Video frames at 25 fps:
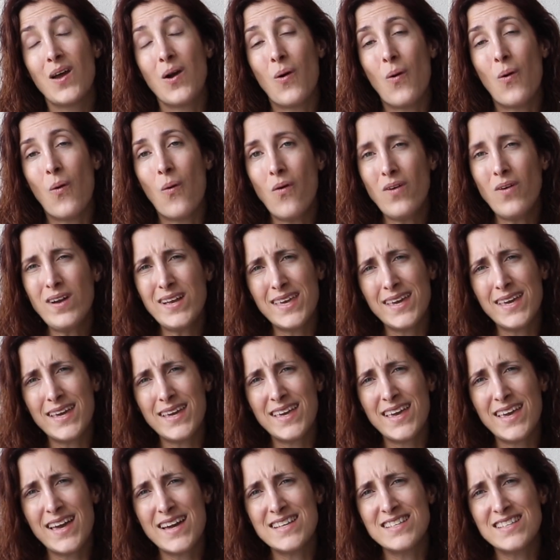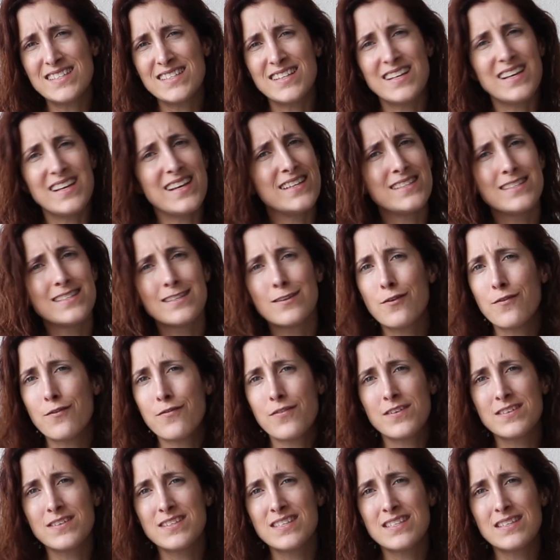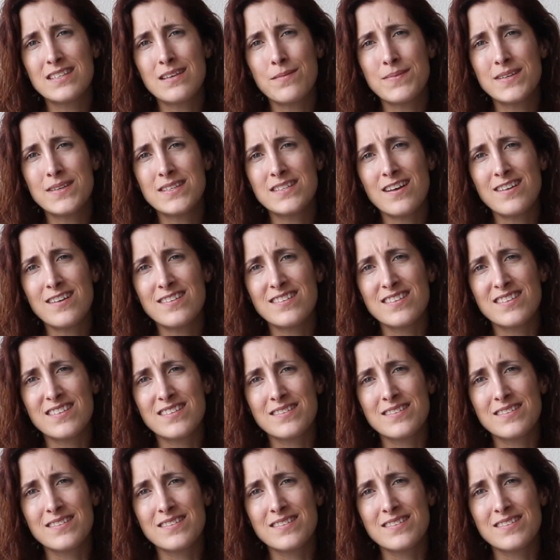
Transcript: Okay guys, let's go for this episode.